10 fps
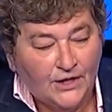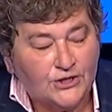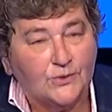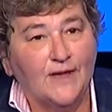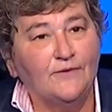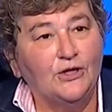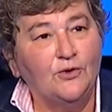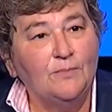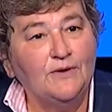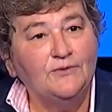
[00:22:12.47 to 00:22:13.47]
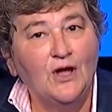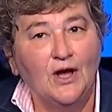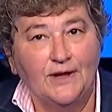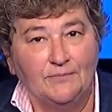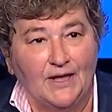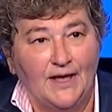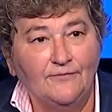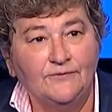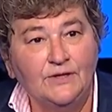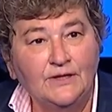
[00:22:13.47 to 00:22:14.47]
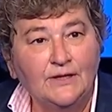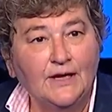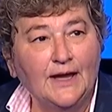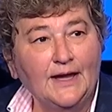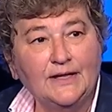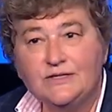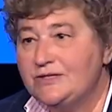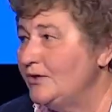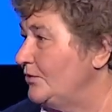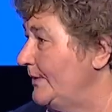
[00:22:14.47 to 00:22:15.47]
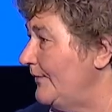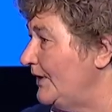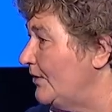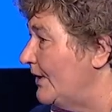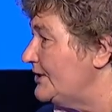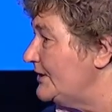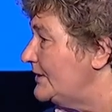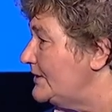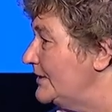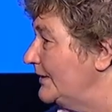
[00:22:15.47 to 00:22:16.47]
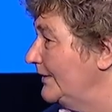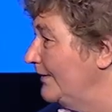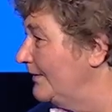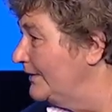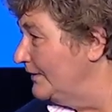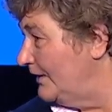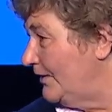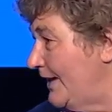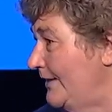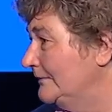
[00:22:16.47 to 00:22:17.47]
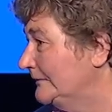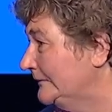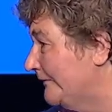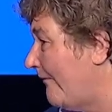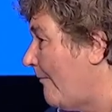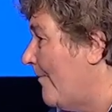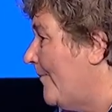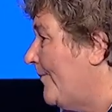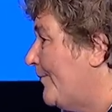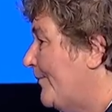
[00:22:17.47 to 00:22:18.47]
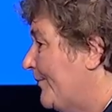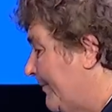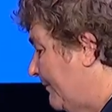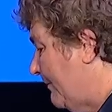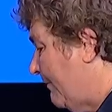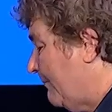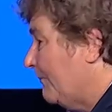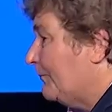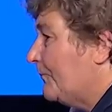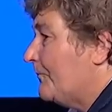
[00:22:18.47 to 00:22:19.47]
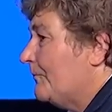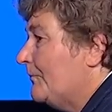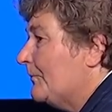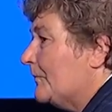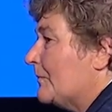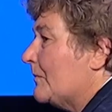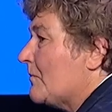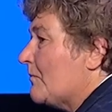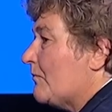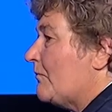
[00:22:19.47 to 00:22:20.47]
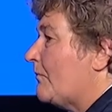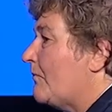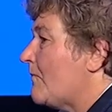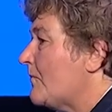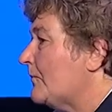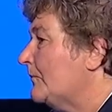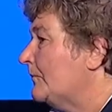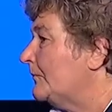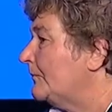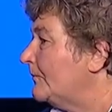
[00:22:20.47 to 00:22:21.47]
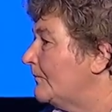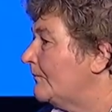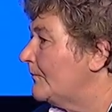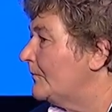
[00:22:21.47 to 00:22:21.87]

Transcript: So we have a little bit of time left. And so, do we have any questions? We do. We okay. do. Uh, and we're going to come to the audience too, so you guys get ready.